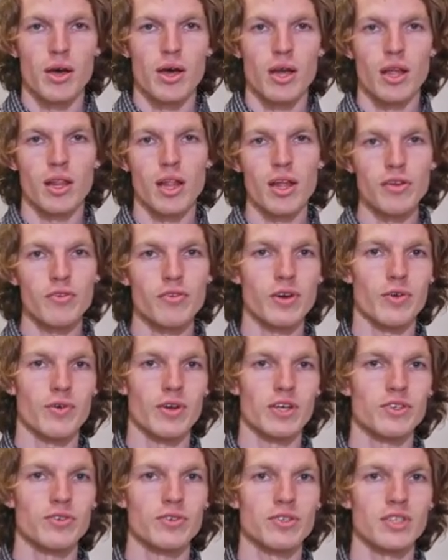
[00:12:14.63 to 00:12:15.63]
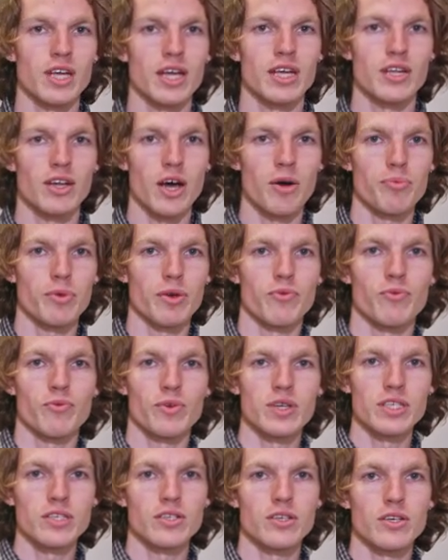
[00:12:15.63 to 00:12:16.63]
A lot of our graduates end up in
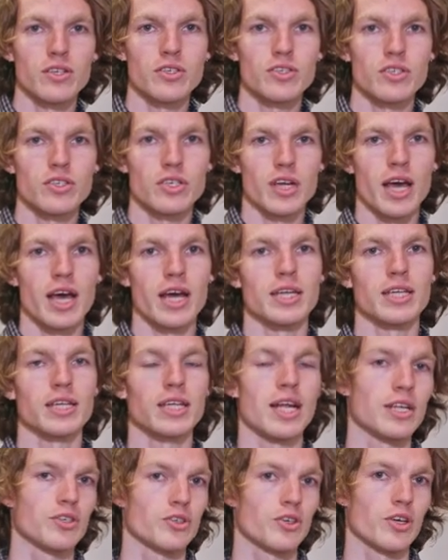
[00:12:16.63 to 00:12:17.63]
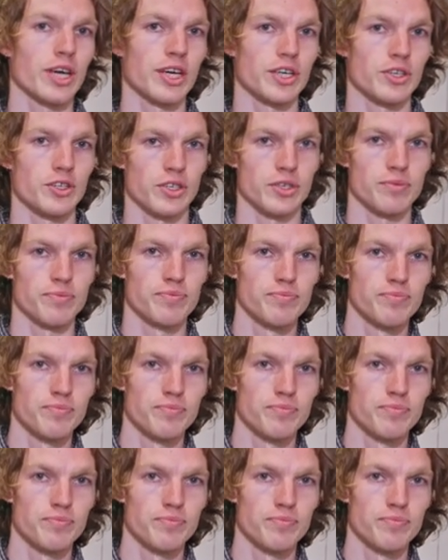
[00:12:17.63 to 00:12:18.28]
research and in education.